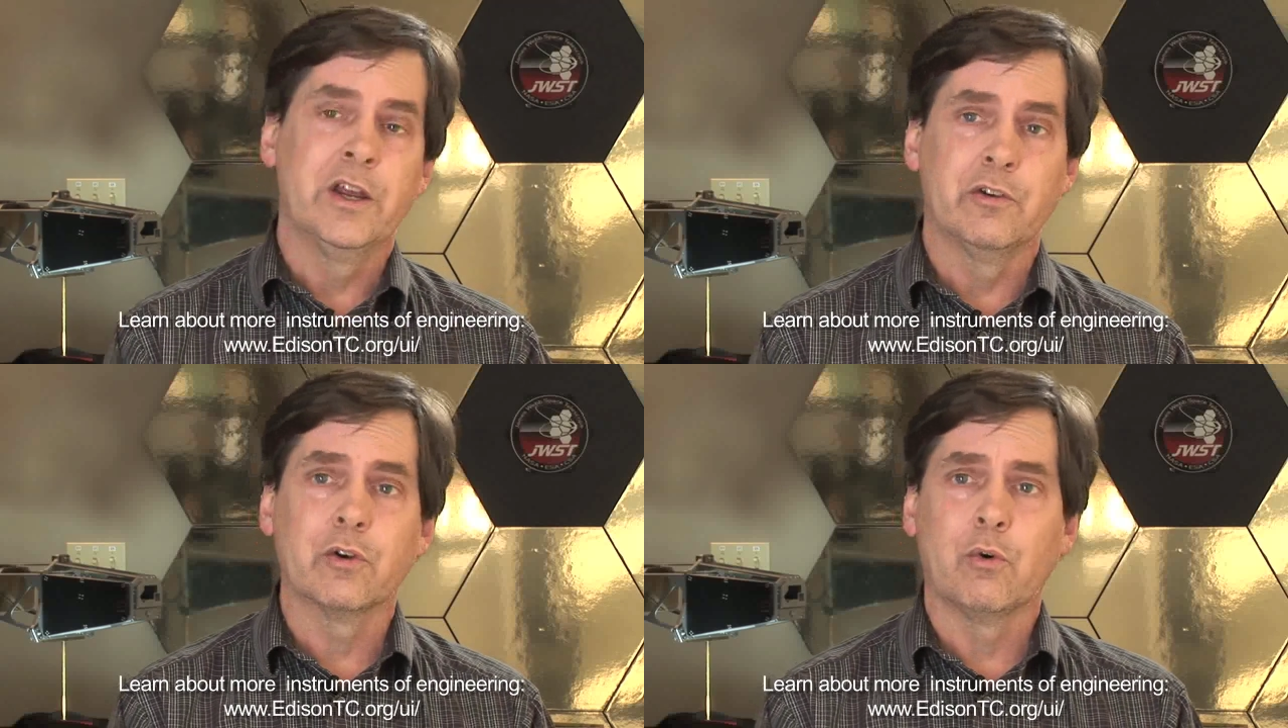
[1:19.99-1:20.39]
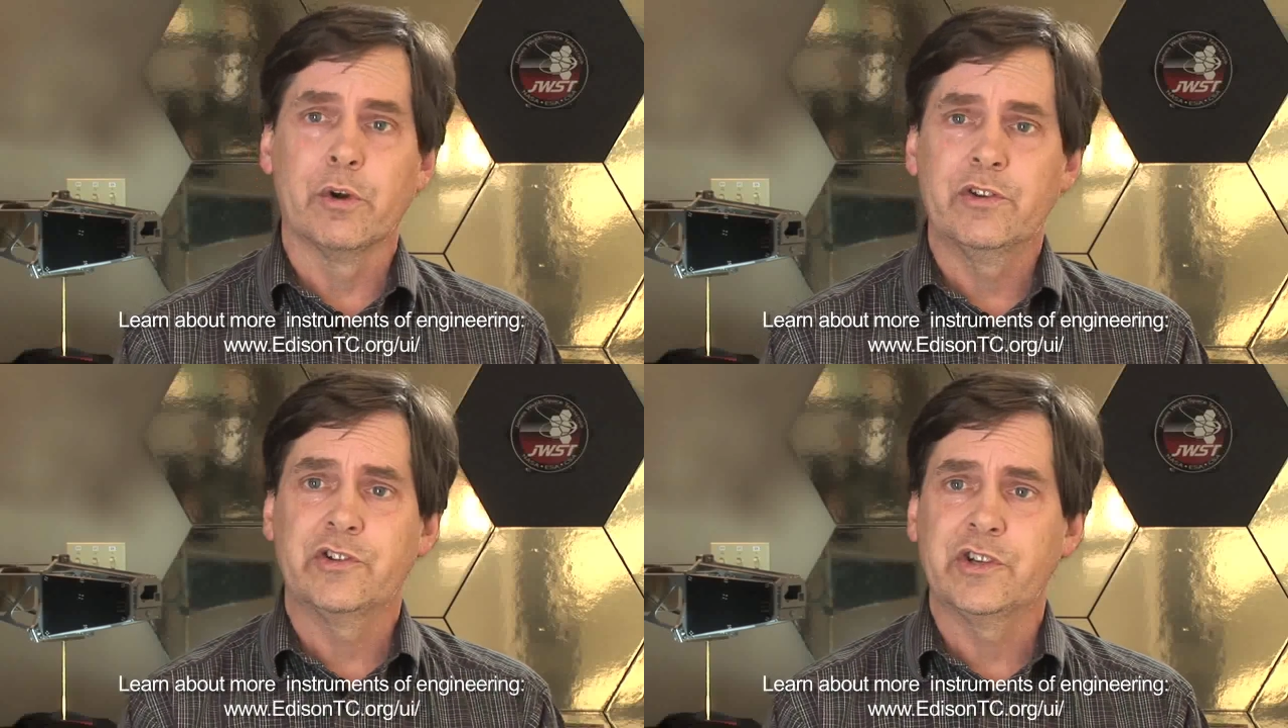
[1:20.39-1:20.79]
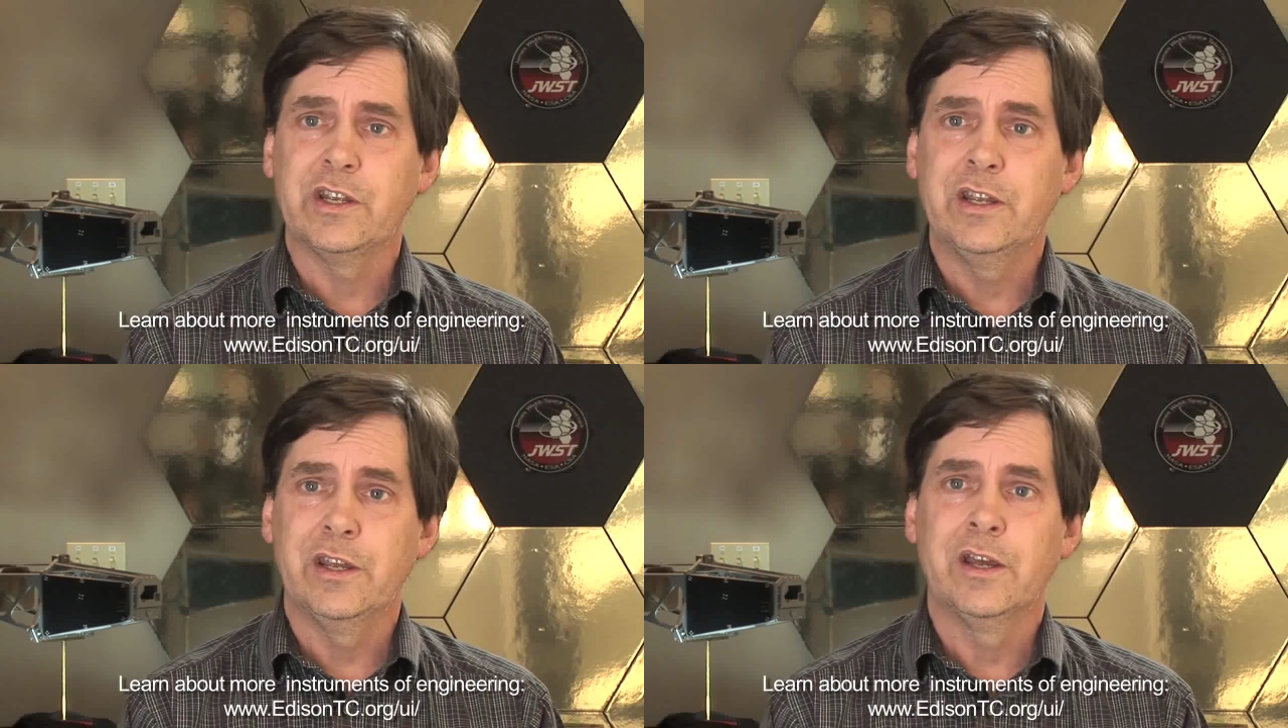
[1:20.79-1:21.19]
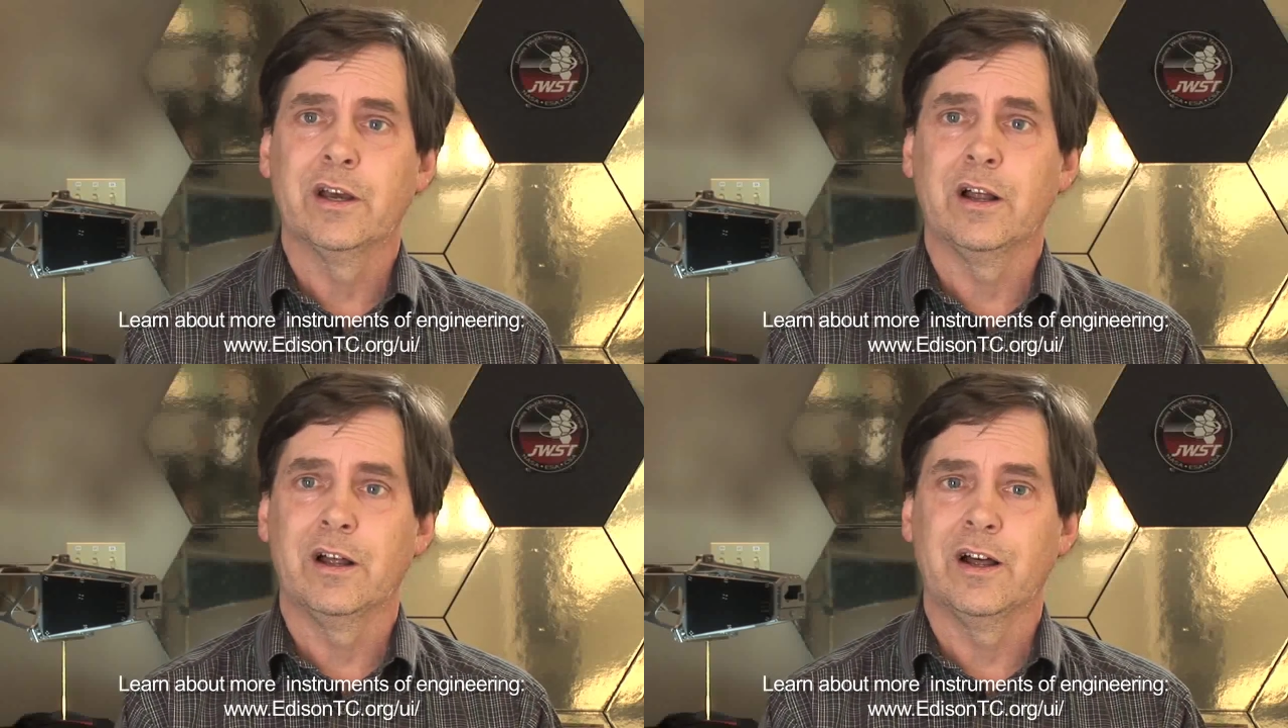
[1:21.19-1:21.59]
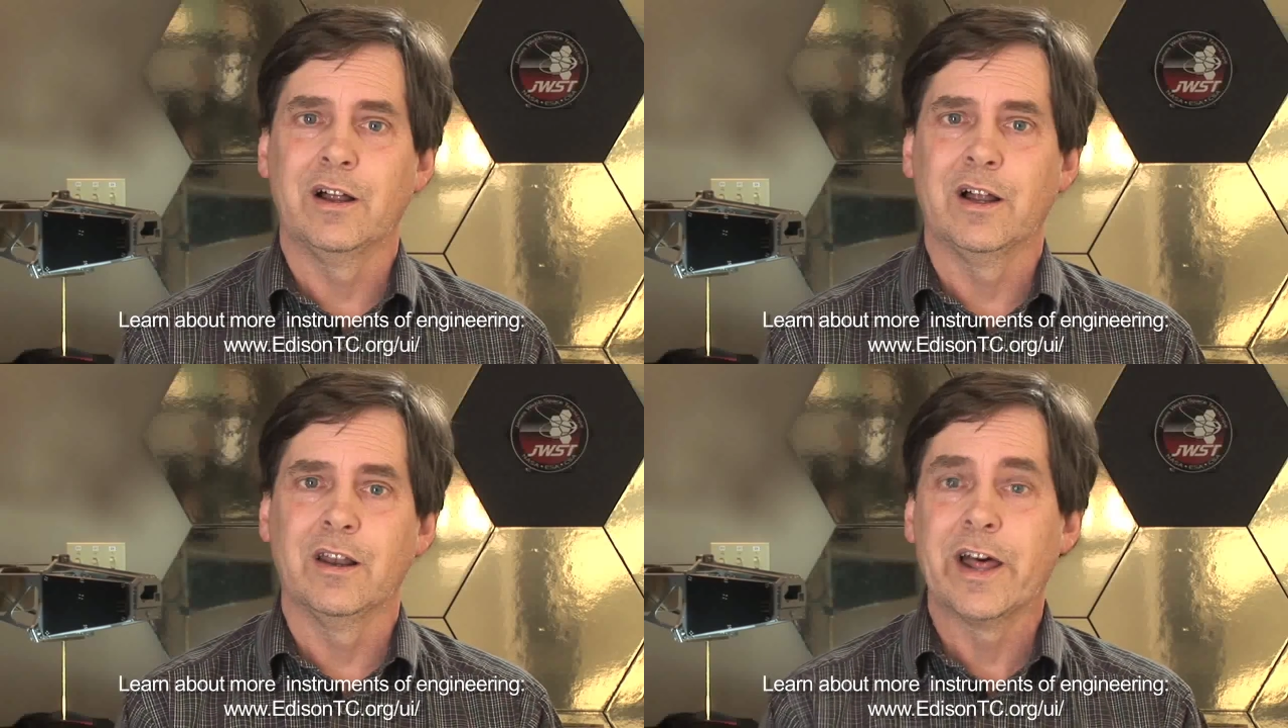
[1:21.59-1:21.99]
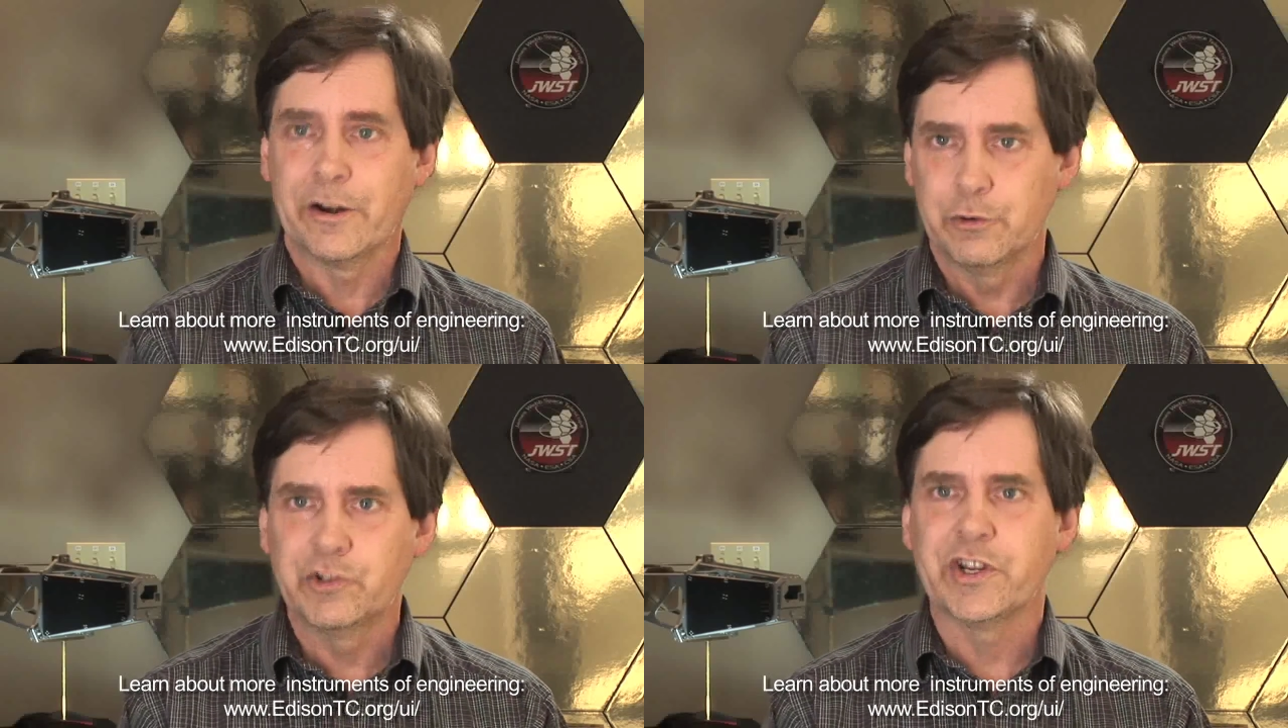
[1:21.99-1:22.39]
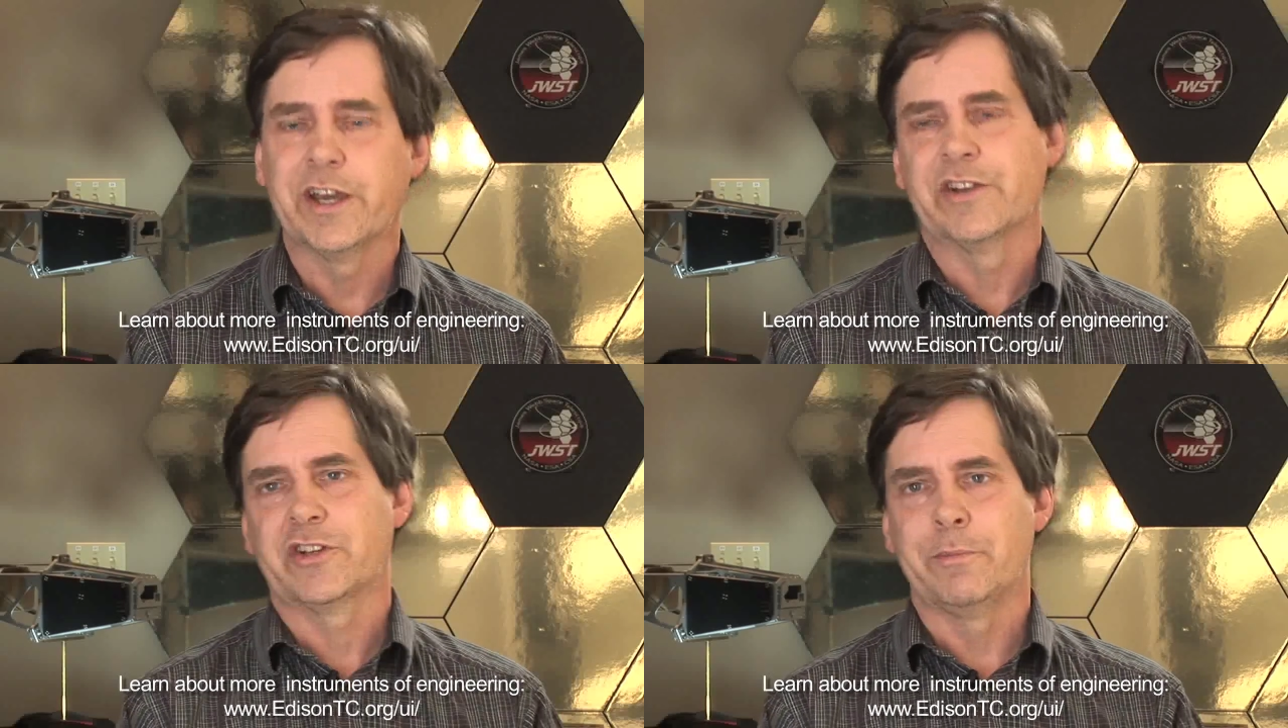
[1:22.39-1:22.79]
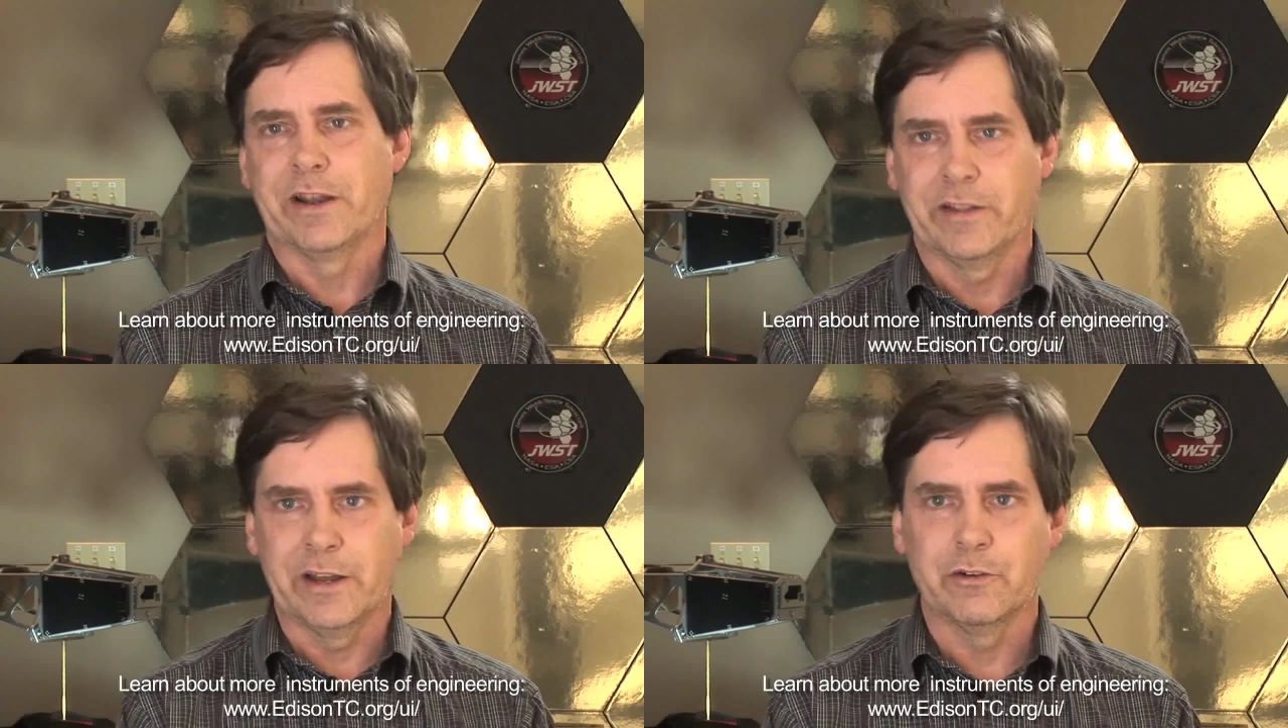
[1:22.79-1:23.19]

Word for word: you're going to see a, a lot of new science come out of that.